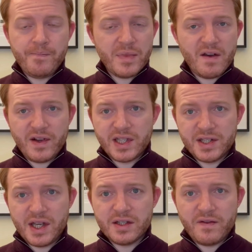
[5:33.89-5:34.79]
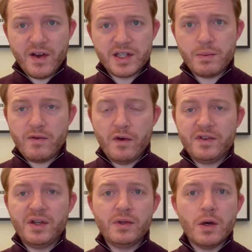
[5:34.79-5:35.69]
They're fantastic. It's the first time we've
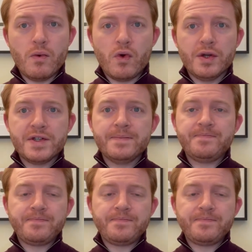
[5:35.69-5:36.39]
offered it at Noble Rot.